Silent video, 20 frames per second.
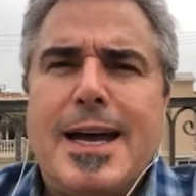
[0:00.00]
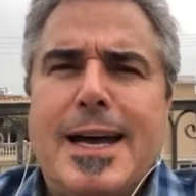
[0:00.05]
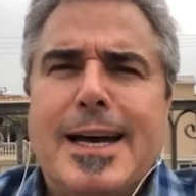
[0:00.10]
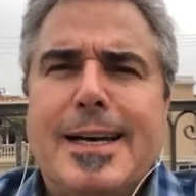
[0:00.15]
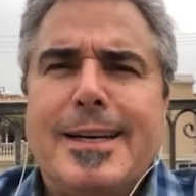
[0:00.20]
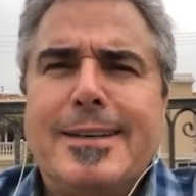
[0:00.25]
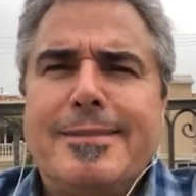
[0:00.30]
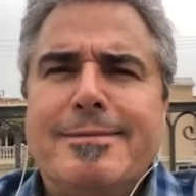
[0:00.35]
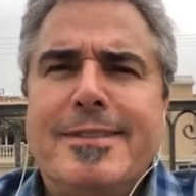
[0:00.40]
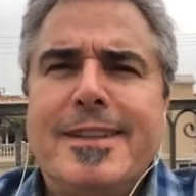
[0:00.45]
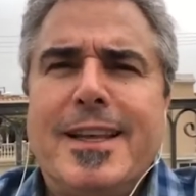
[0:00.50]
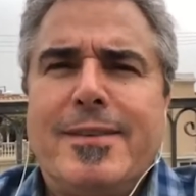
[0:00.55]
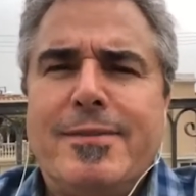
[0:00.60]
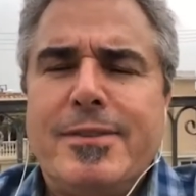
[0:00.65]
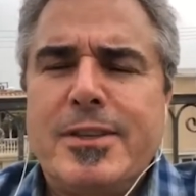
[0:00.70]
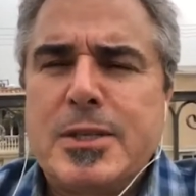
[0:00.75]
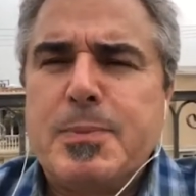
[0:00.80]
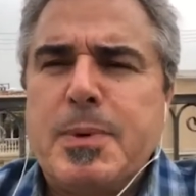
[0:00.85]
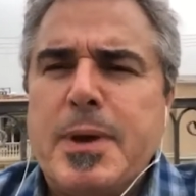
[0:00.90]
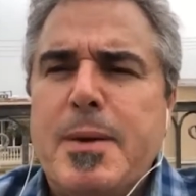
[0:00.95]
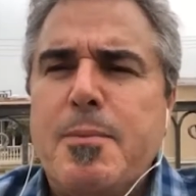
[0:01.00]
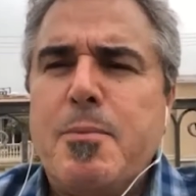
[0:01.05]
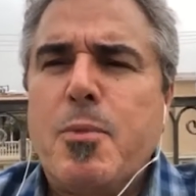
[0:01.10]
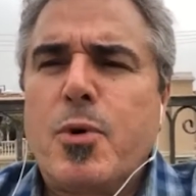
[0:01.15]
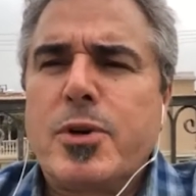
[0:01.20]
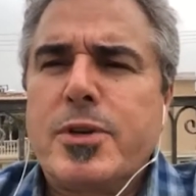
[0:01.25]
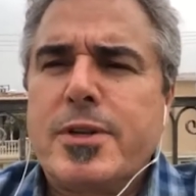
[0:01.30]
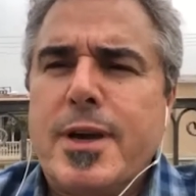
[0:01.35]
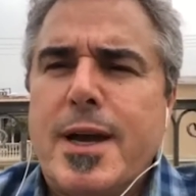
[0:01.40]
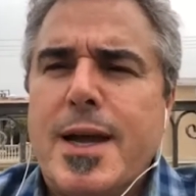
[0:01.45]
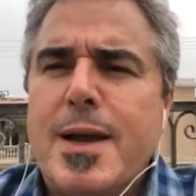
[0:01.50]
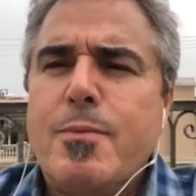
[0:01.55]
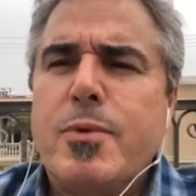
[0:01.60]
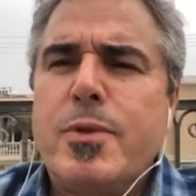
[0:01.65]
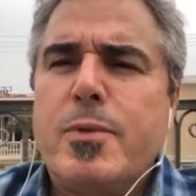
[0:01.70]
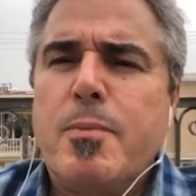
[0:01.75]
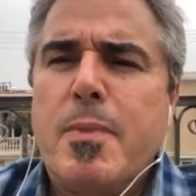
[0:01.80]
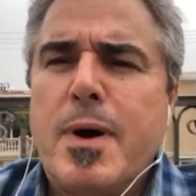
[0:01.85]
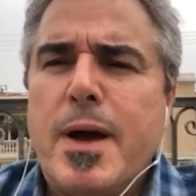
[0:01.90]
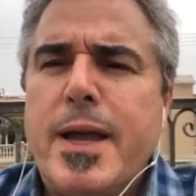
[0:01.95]
Uh, love to spend more
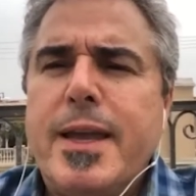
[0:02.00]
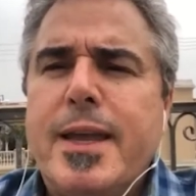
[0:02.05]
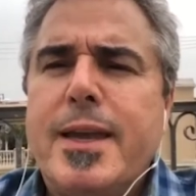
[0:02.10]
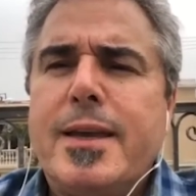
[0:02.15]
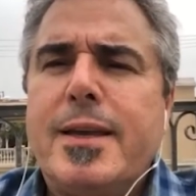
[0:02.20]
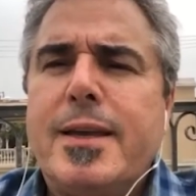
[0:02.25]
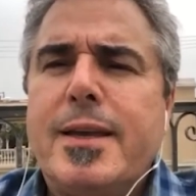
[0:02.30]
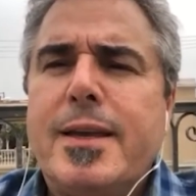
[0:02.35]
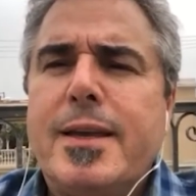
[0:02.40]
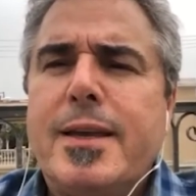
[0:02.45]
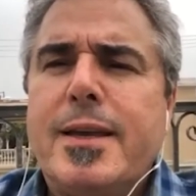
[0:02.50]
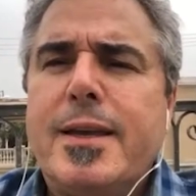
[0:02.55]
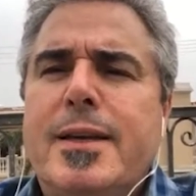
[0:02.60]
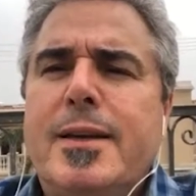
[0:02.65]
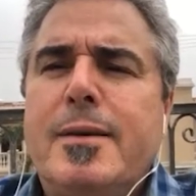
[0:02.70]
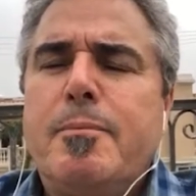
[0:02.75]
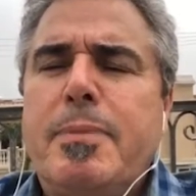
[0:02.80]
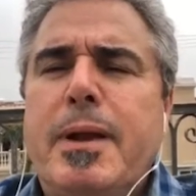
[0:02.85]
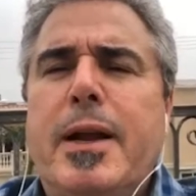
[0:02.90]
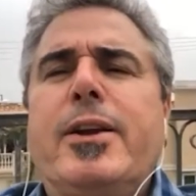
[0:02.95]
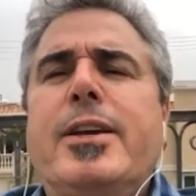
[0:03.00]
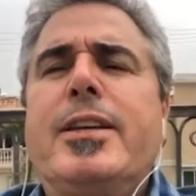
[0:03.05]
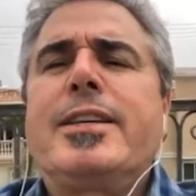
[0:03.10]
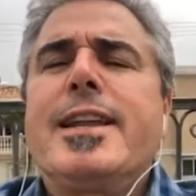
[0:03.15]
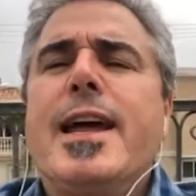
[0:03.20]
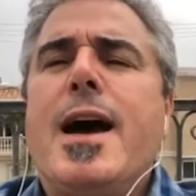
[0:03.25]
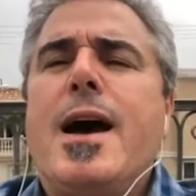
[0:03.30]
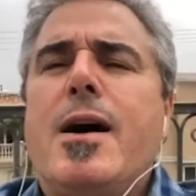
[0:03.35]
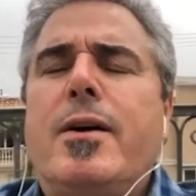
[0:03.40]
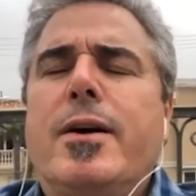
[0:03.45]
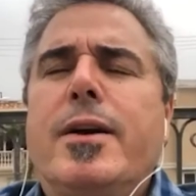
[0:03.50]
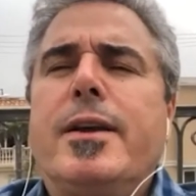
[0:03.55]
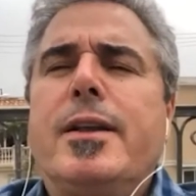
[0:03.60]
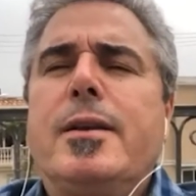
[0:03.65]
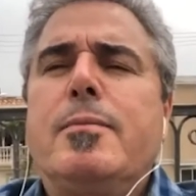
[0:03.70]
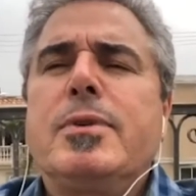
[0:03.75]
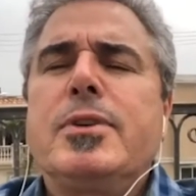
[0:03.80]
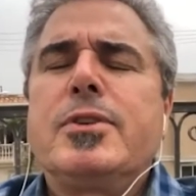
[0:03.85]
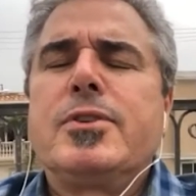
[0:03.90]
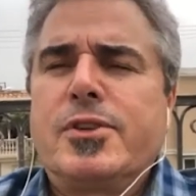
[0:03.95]
time with Mike. Barry's now
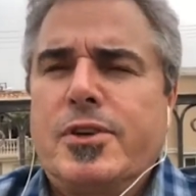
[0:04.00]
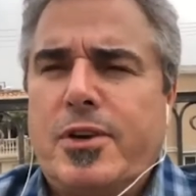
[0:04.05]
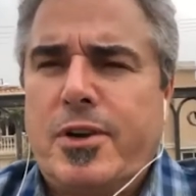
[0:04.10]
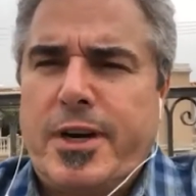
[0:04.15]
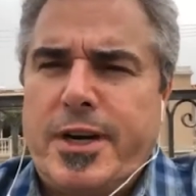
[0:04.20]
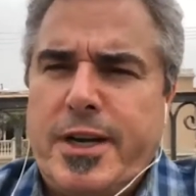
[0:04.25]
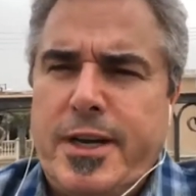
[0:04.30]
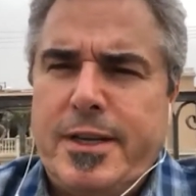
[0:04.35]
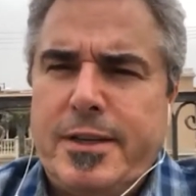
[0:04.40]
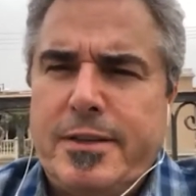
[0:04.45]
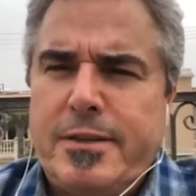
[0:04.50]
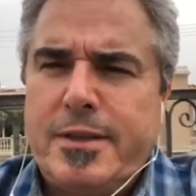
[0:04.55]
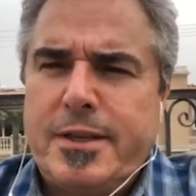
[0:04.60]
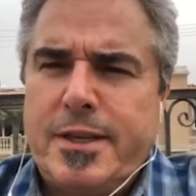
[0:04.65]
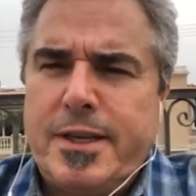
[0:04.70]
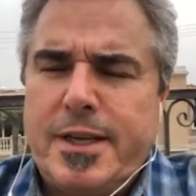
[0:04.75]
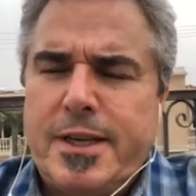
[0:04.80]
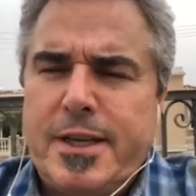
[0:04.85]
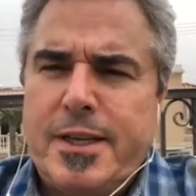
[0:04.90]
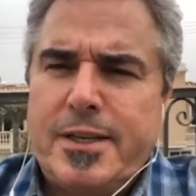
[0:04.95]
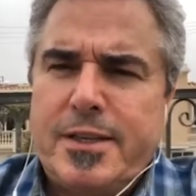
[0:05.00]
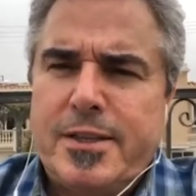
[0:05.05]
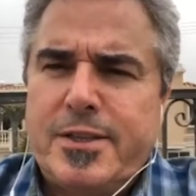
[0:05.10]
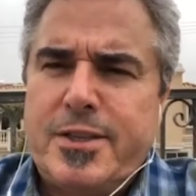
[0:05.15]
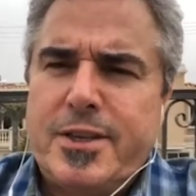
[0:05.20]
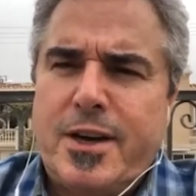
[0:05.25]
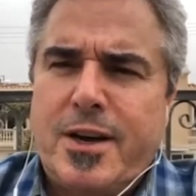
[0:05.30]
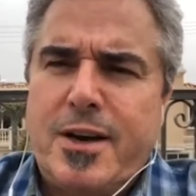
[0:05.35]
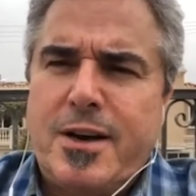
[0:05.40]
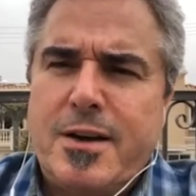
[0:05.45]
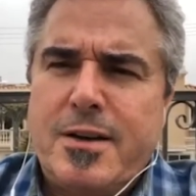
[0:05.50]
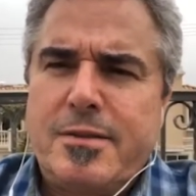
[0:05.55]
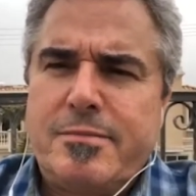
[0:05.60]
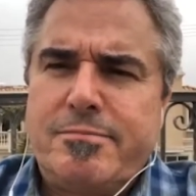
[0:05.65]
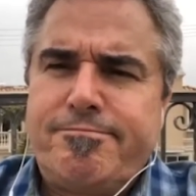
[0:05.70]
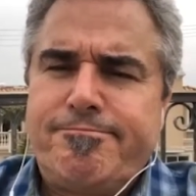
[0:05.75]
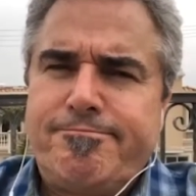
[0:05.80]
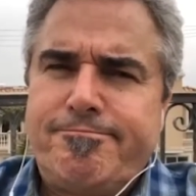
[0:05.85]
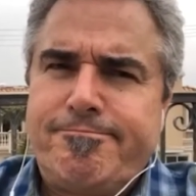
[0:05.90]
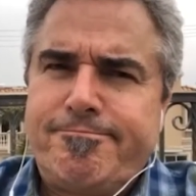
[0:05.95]
in Missouri, so
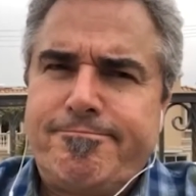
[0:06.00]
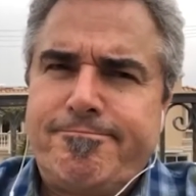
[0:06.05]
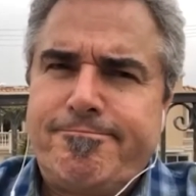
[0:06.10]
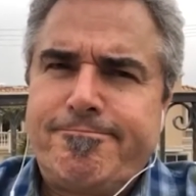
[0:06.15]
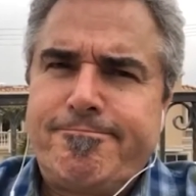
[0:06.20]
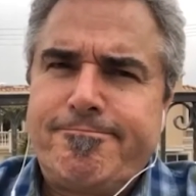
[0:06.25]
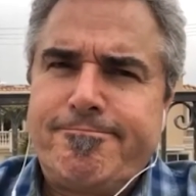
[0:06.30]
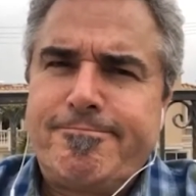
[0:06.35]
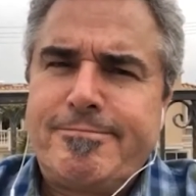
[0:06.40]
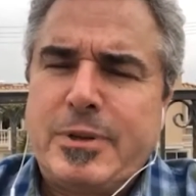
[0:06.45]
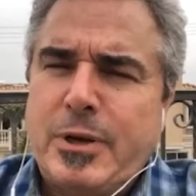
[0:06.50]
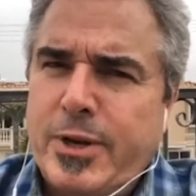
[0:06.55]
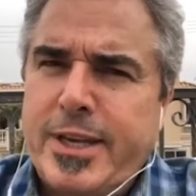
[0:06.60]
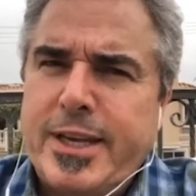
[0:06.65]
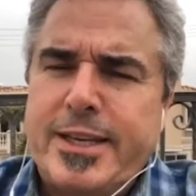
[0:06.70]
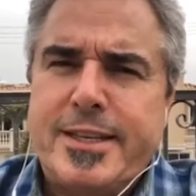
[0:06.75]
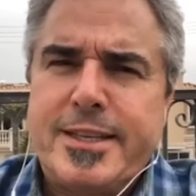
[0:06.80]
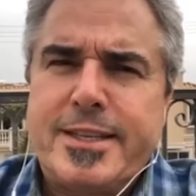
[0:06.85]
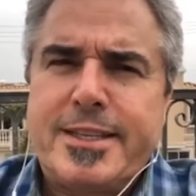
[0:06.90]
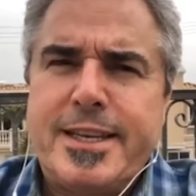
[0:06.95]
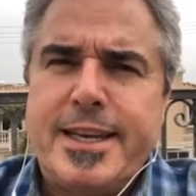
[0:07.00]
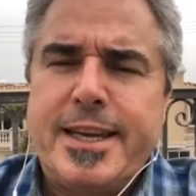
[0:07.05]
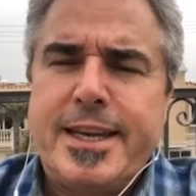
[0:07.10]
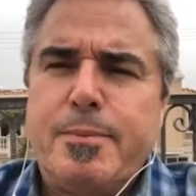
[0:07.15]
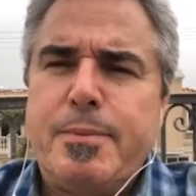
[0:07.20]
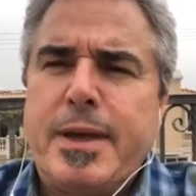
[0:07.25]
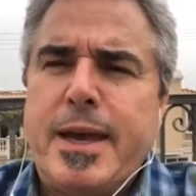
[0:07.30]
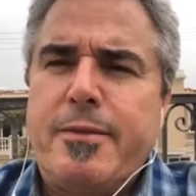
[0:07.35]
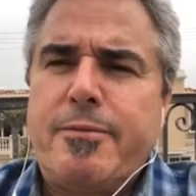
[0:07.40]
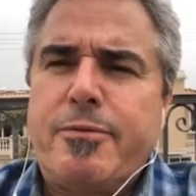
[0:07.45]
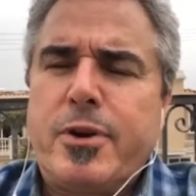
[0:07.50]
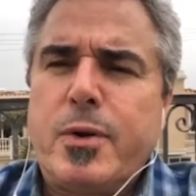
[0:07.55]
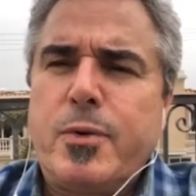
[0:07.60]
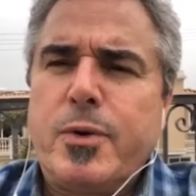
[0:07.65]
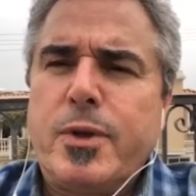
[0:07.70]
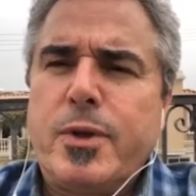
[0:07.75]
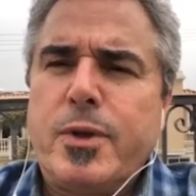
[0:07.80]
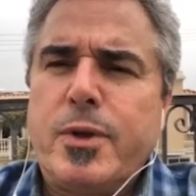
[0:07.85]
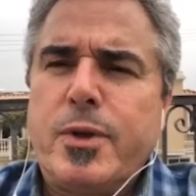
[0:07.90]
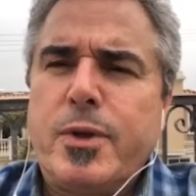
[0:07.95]
don't get to see him that
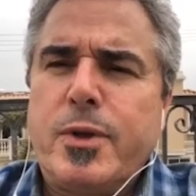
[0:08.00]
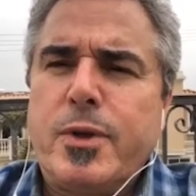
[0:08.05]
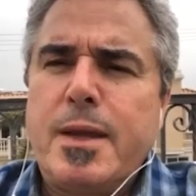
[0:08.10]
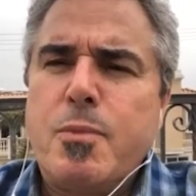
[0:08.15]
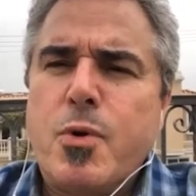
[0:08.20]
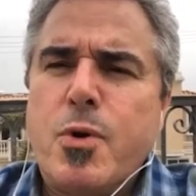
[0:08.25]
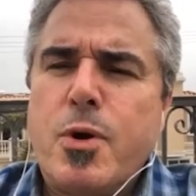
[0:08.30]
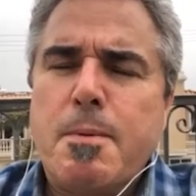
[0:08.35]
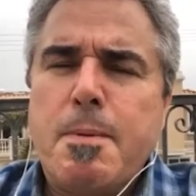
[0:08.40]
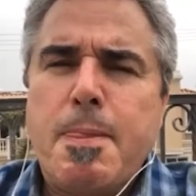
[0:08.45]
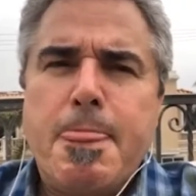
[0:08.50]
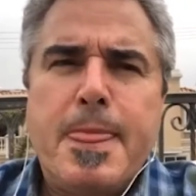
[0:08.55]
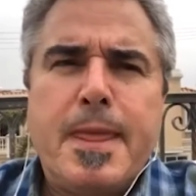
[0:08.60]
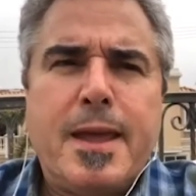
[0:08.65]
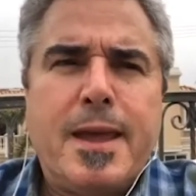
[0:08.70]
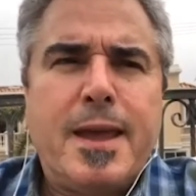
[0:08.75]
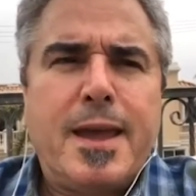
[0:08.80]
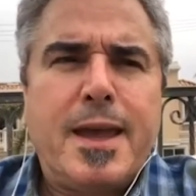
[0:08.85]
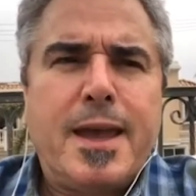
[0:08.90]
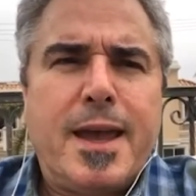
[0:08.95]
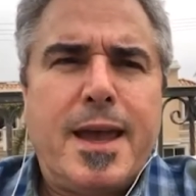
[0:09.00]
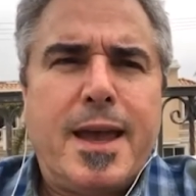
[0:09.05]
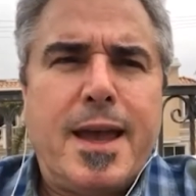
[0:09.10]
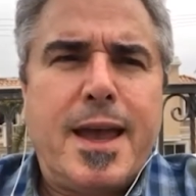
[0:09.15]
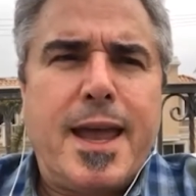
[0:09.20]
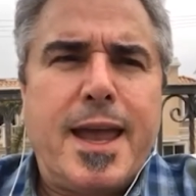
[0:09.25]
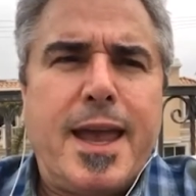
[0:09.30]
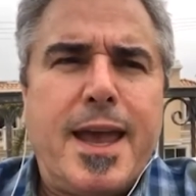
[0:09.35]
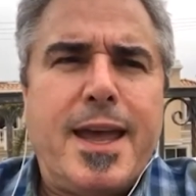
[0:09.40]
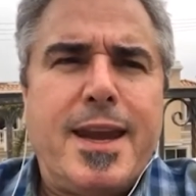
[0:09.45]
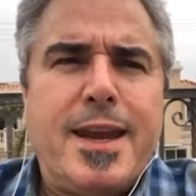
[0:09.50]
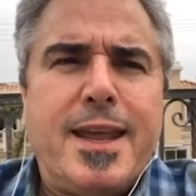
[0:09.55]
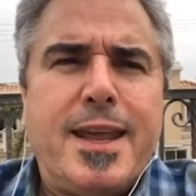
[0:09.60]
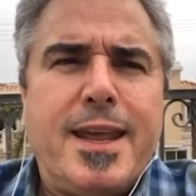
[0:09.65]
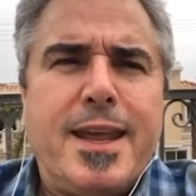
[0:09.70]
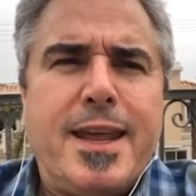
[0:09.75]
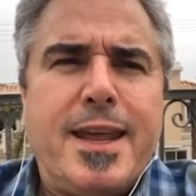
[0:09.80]
frequently anymore. And